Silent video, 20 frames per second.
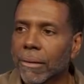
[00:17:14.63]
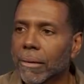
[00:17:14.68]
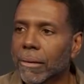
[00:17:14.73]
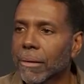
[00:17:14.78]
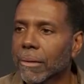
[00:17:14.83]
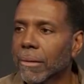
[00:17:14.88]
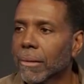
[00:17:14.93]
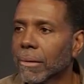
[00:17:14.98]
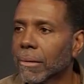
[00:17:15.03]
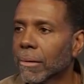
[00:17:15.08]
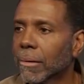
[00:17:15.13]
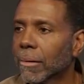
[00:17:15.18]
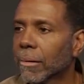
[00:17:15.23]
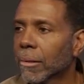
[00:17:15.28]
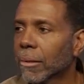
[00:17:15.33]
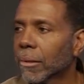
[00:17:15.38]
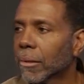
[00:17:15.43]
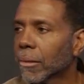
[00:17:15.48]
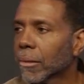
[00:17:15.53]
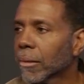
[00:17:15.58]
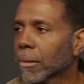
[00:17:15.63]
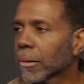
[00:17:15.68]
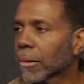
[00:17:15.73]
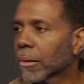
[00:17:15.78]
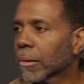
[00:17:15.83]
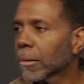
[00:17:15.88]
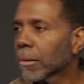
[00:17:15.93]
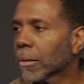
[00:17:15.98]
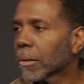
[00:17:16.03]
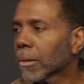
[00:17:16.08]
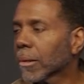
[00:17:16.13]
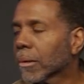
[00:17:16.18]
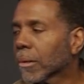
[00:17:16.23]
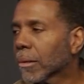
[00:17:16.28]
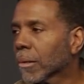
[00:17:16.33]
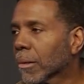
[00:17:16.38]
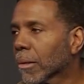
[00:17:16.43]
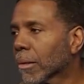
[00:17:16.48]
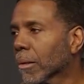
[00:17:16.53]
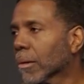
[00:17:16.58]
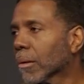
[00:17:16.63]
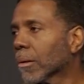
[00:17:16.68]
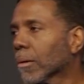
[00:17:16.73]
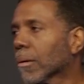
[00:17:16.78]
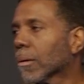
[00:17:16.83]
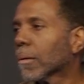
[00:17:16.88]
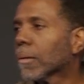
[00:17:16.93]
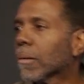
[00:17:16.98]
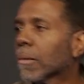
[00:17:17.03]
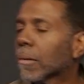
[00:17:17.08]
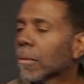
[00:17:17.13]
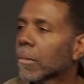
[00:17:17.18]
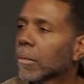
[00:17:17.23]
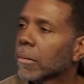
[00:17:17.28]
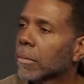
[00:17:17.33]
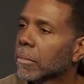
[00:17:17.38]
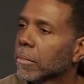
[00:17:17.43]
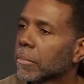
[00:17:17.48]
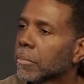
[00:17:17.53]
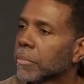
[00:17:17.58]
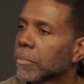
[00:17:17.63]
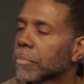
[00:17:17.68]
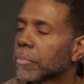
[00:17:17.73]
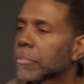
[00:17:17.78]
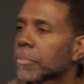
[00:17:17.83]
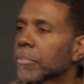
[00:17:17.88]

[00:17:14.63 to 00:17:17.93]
Nobody speaks.